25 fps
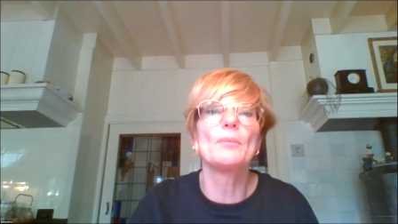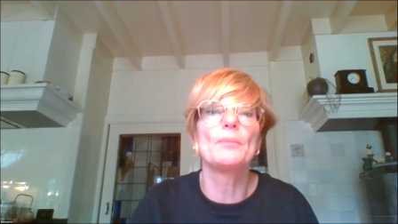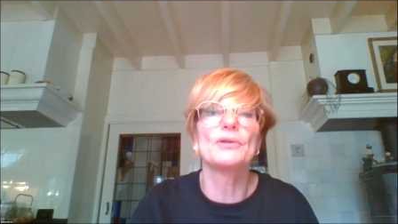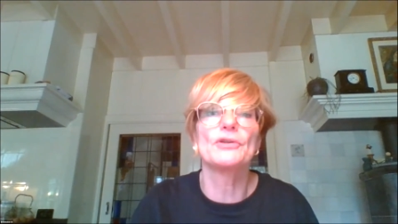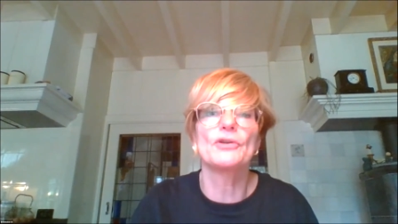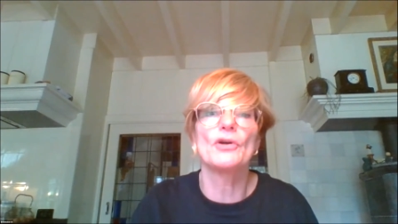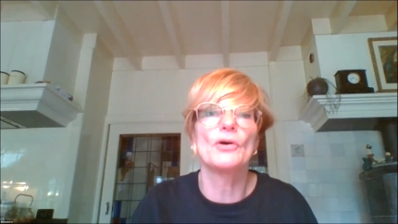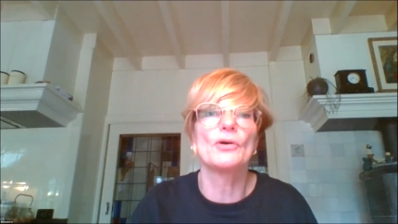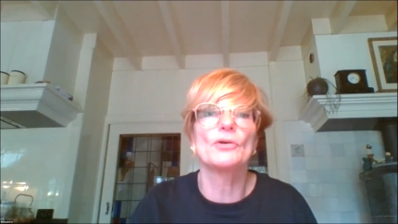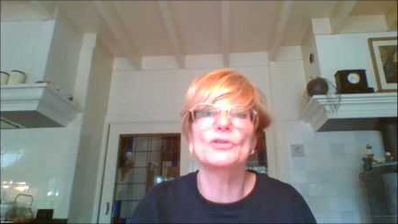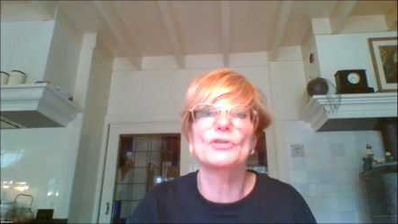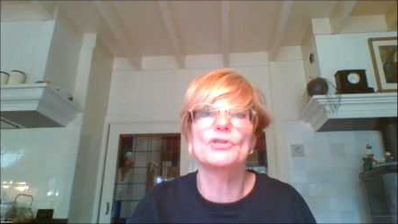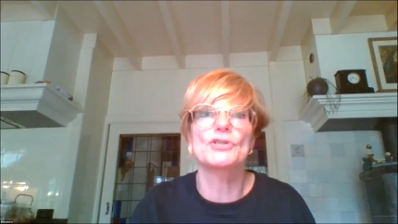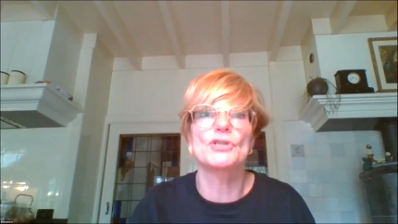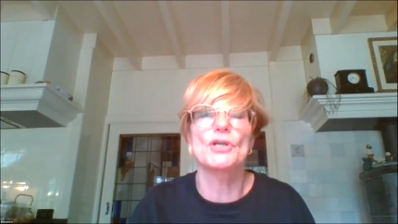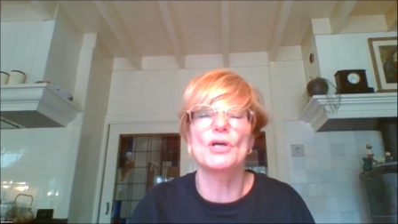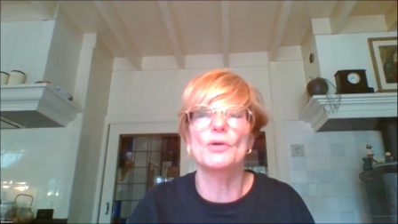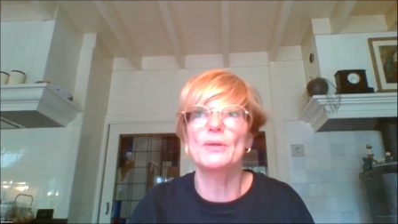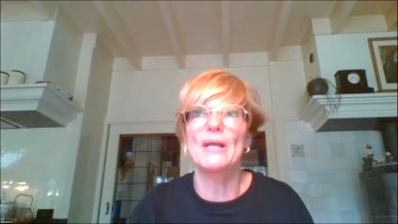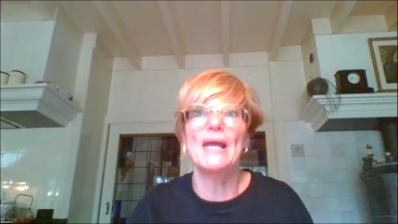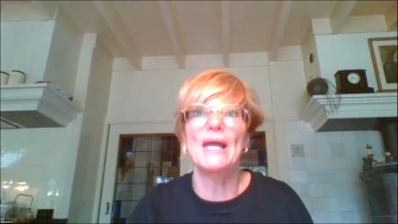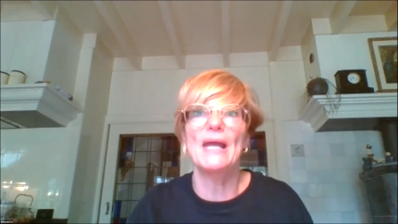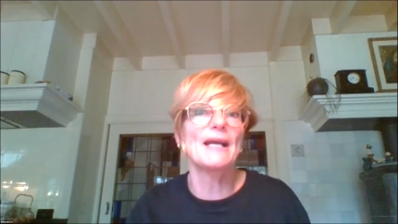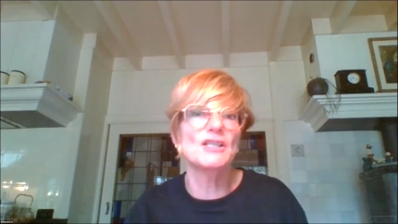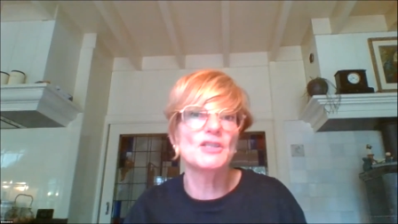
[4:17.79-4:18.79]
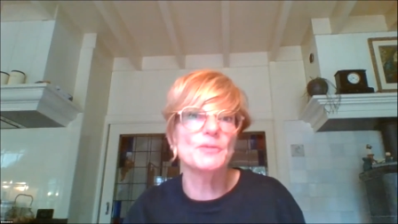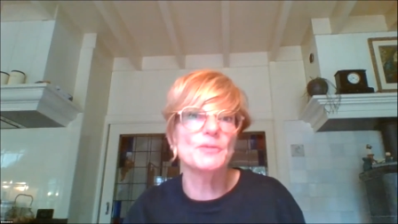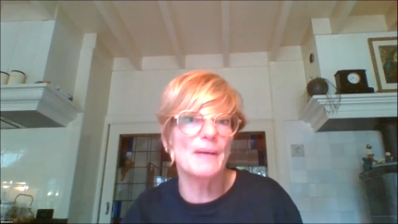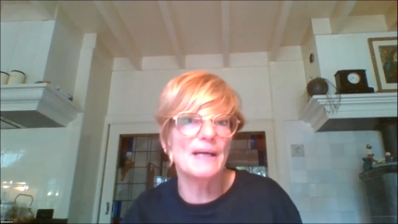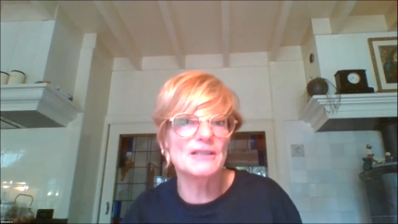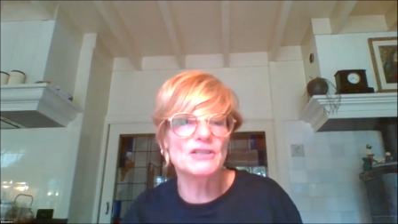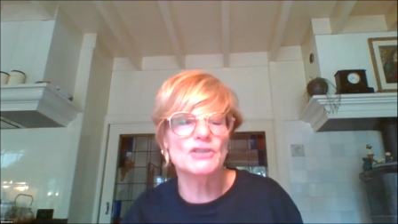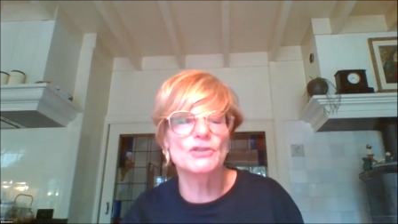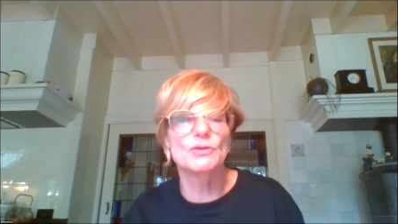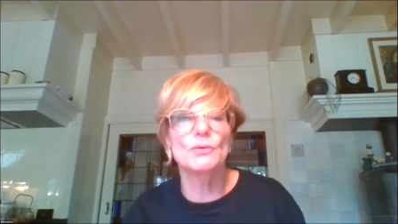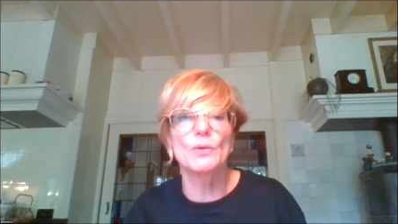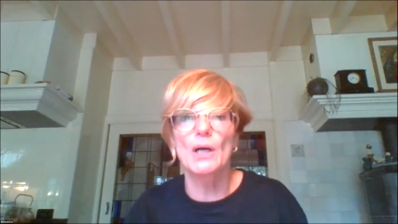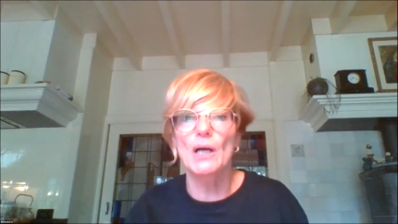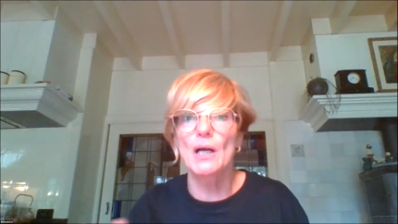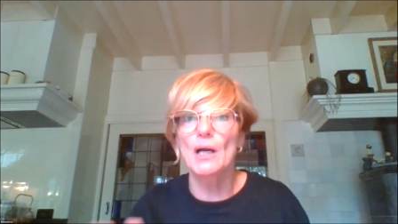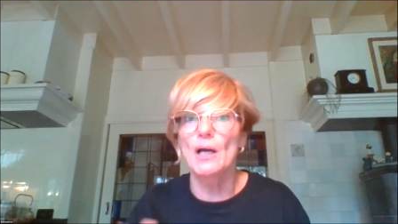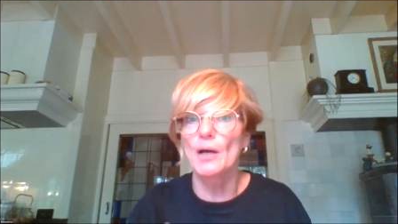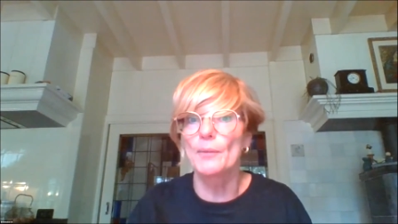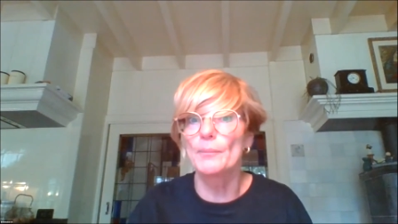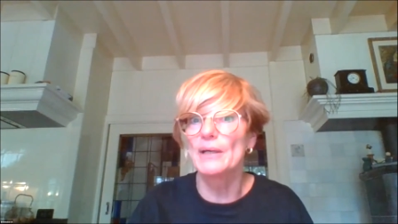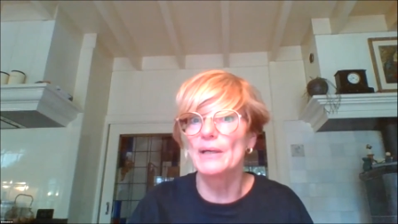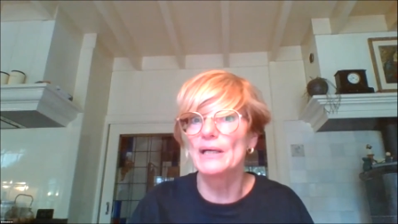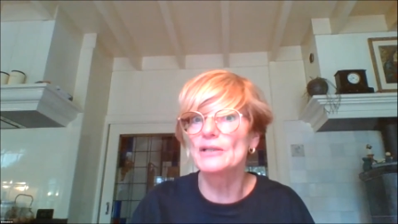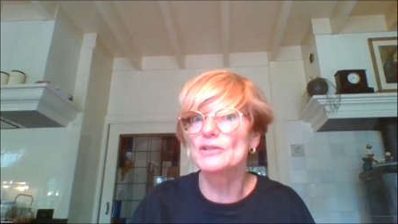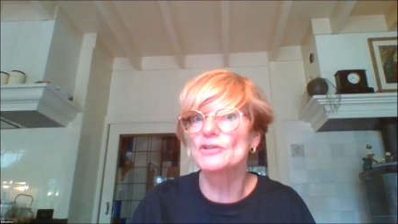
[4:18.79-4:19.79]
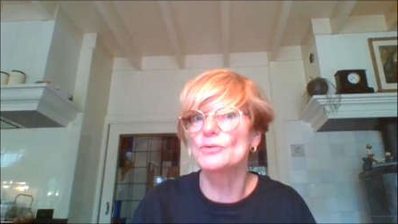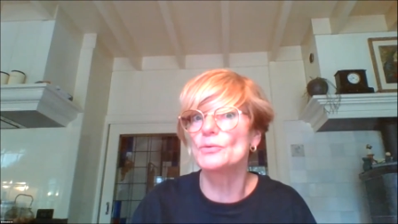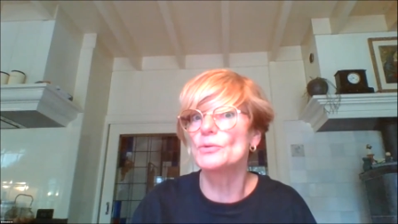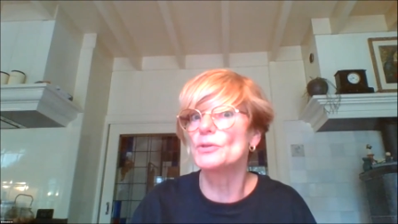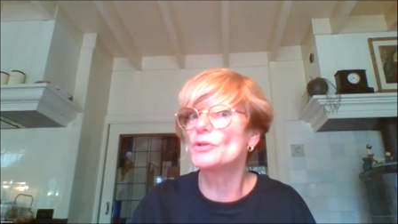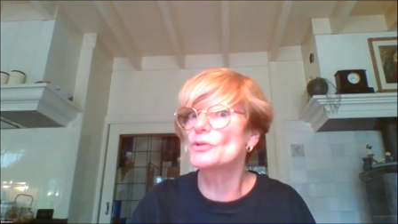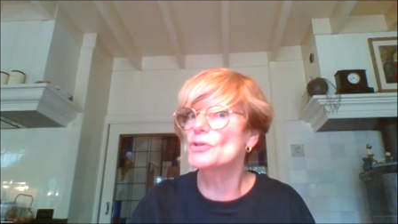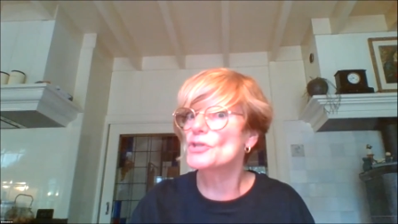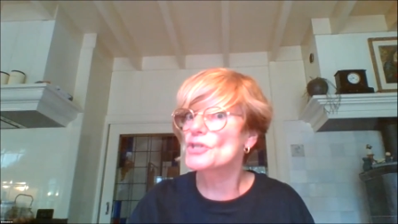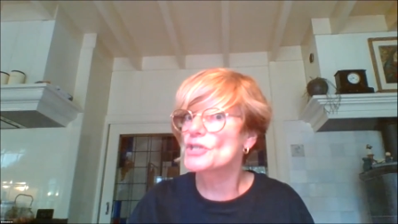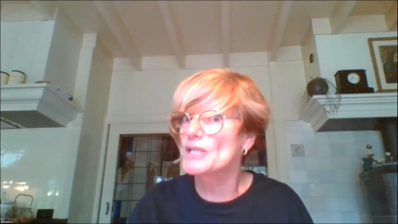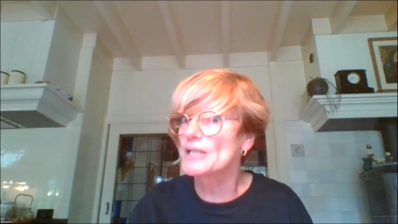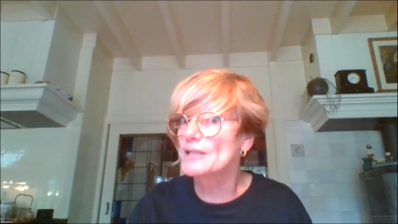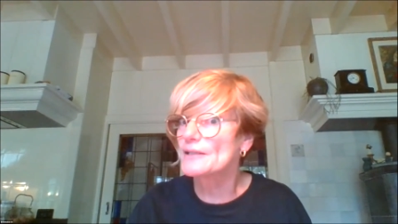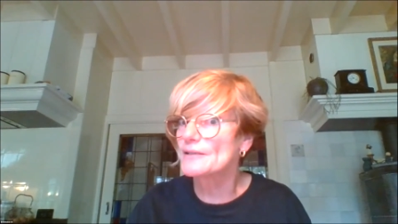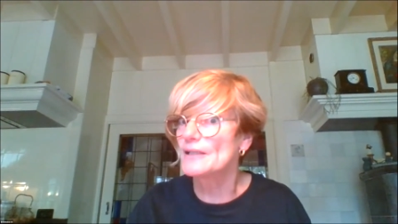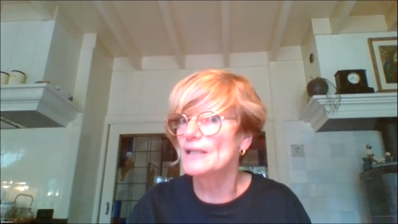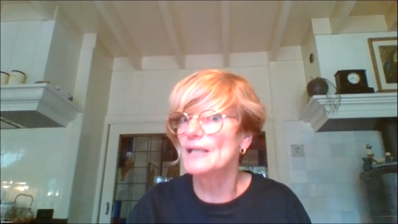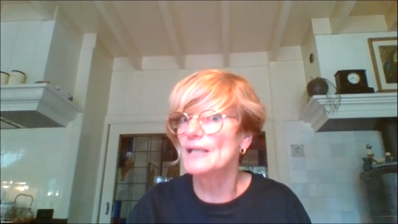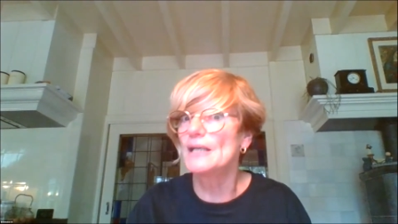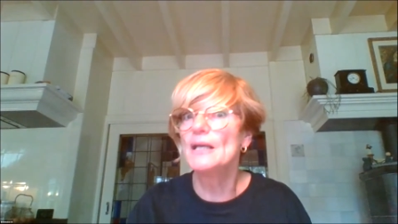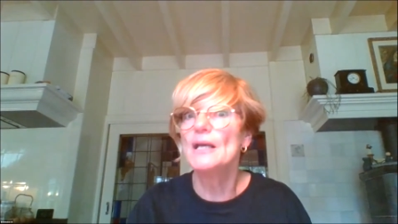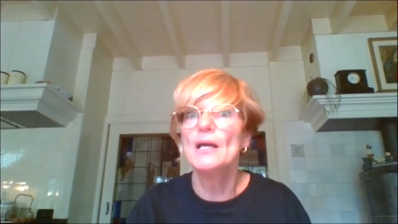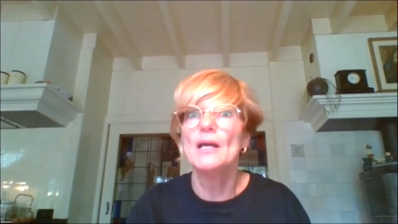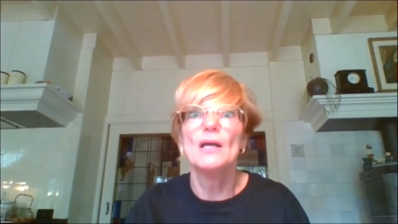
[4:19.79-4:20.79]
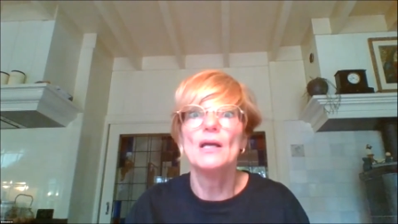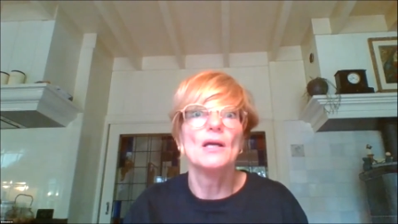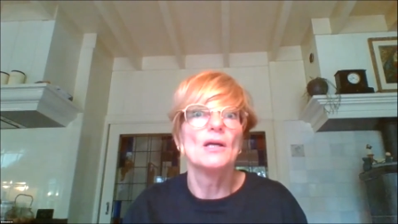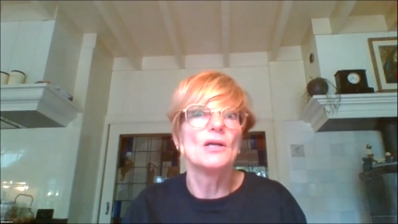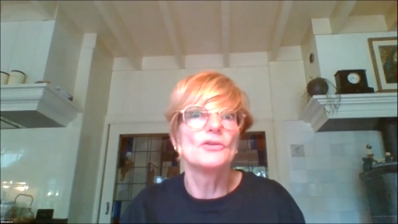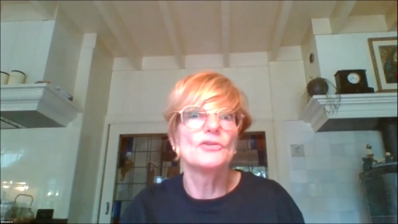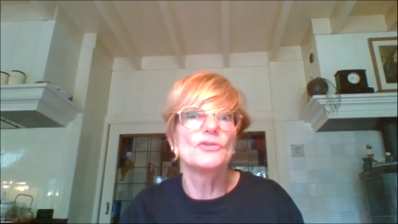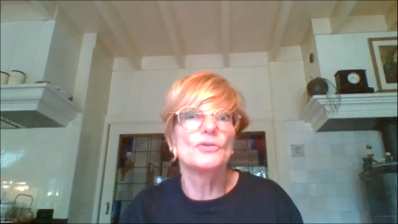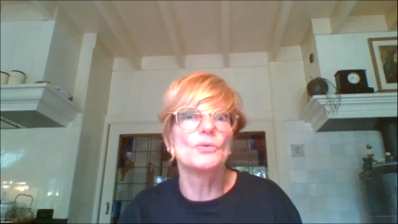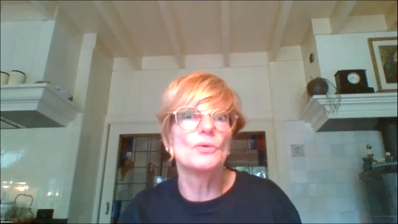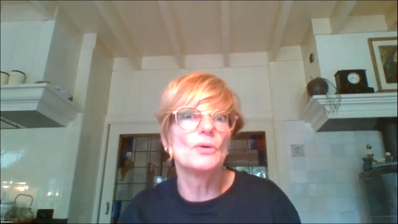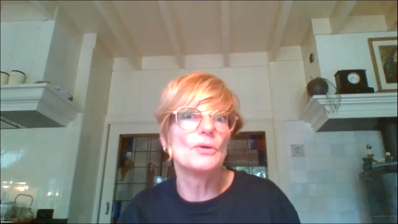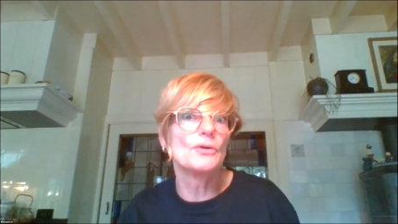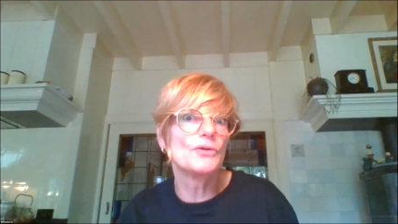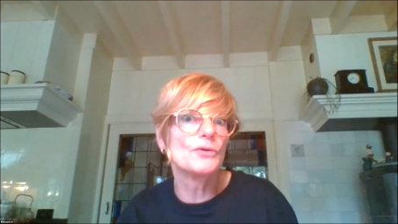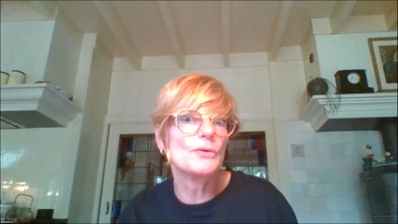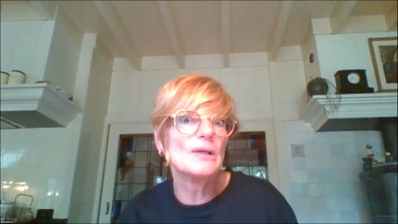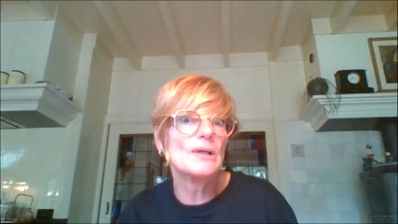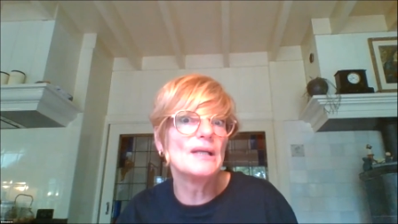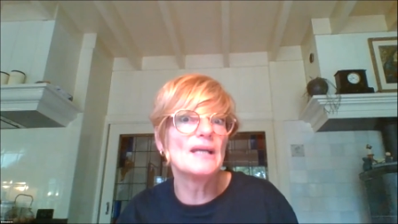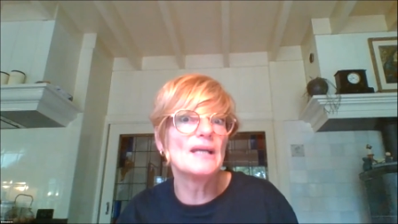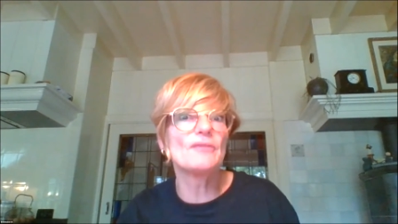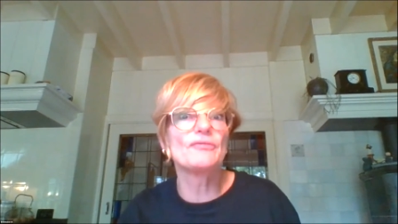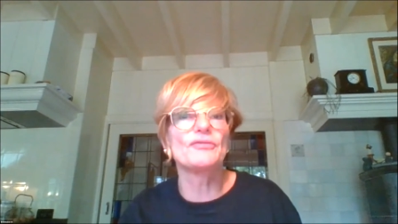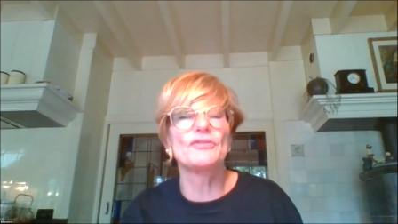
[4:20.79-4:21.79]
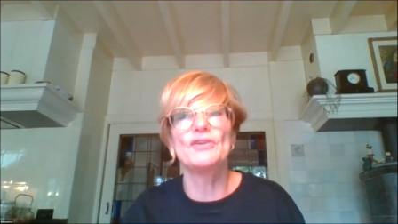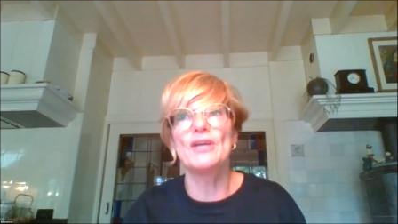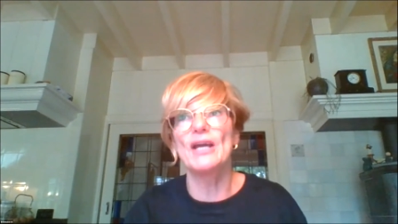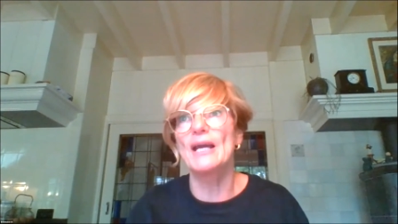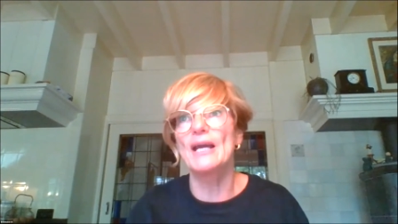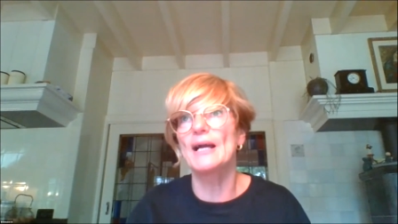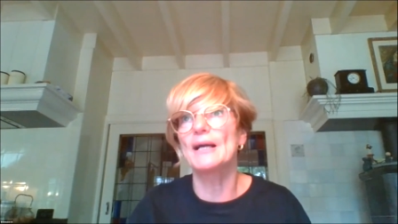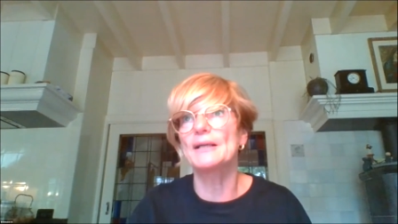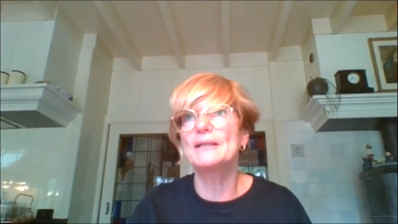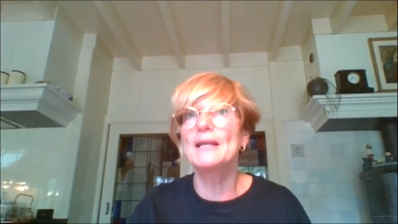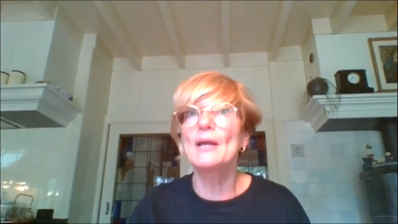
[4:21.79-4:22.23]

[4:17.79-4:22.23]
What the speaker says: but also the expats who are coming to your city to live there.